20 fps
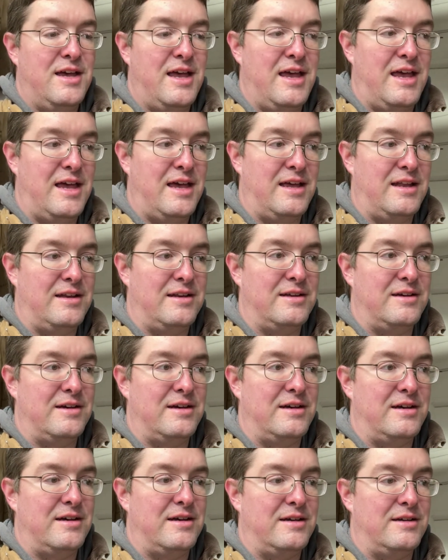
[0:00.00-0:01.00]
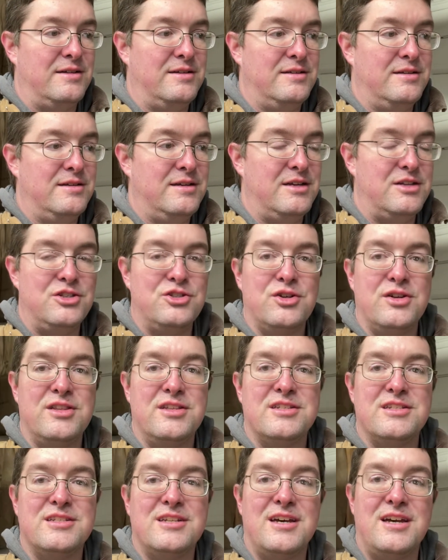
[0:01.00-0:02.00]
and uh, enjoy
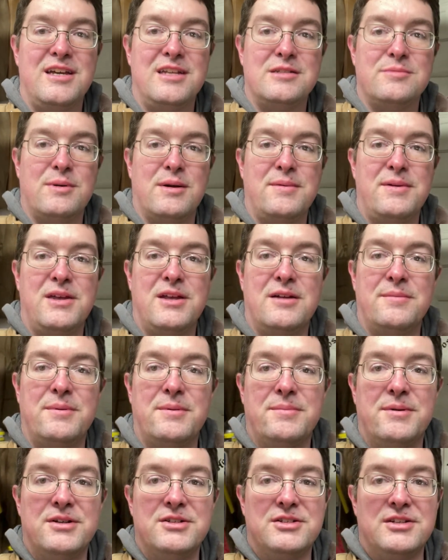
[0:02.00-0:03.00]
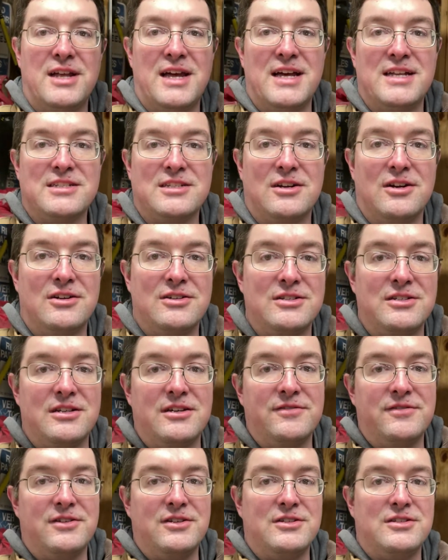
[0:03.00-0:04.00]
the sights, probably hit up a bunch of NASCAR
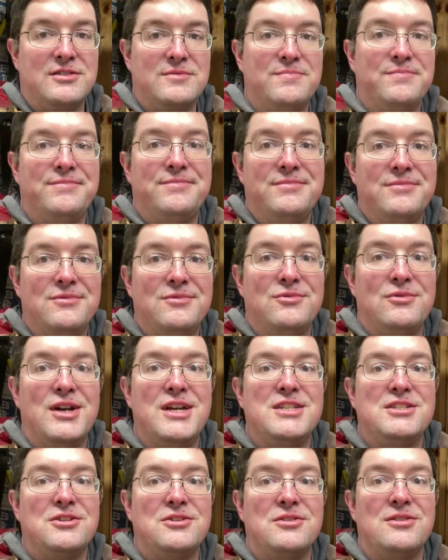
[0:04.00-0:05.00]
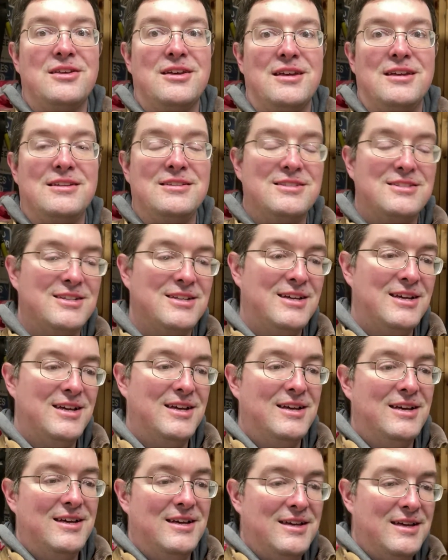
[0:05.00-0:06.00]
stuff because racer things
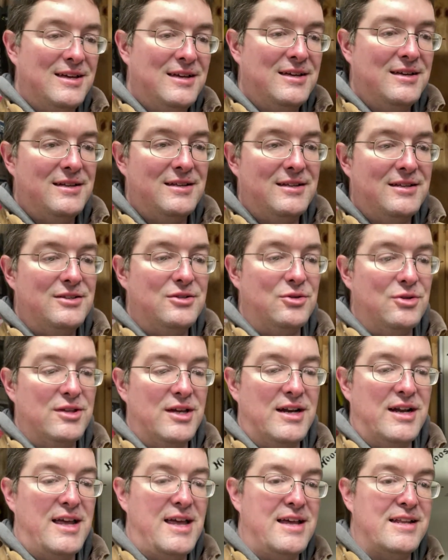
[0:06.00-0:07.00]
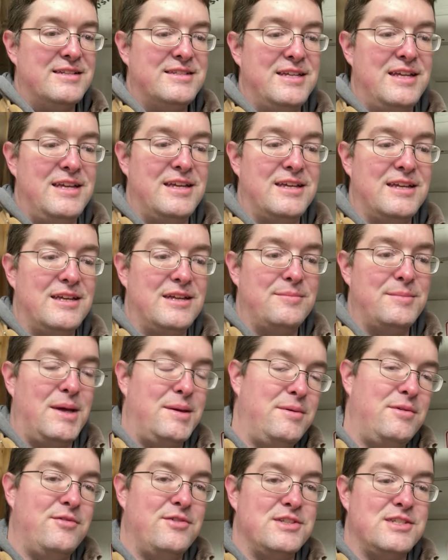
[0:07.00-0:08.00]
do a lot of antiquing,
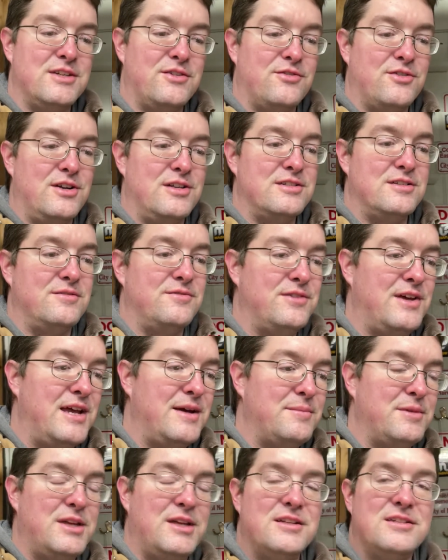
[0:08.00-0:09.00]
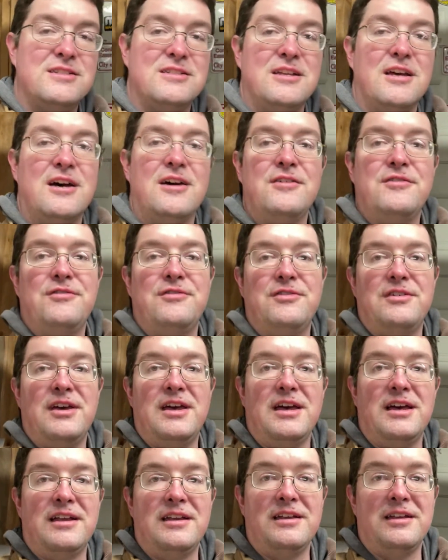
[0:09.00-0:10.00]
maybe visit friends and family and stuff.
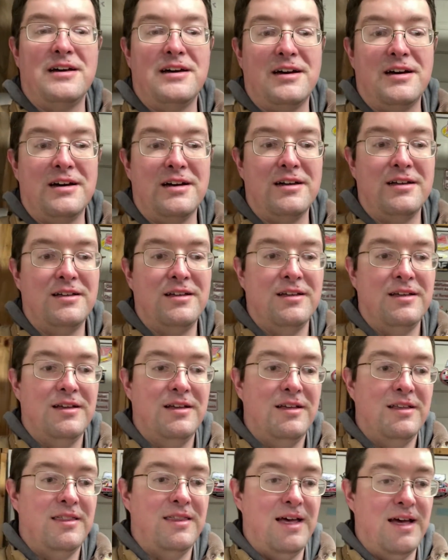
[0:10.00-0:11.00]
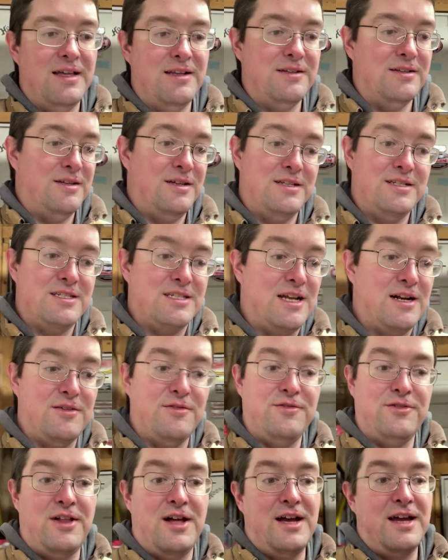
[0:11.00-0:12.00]
And uh, that instead of
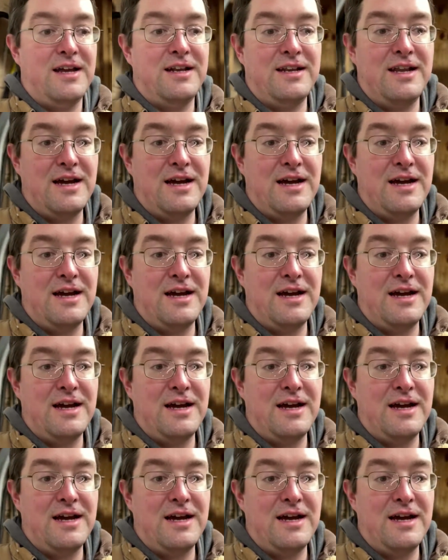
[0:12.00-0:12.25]
flying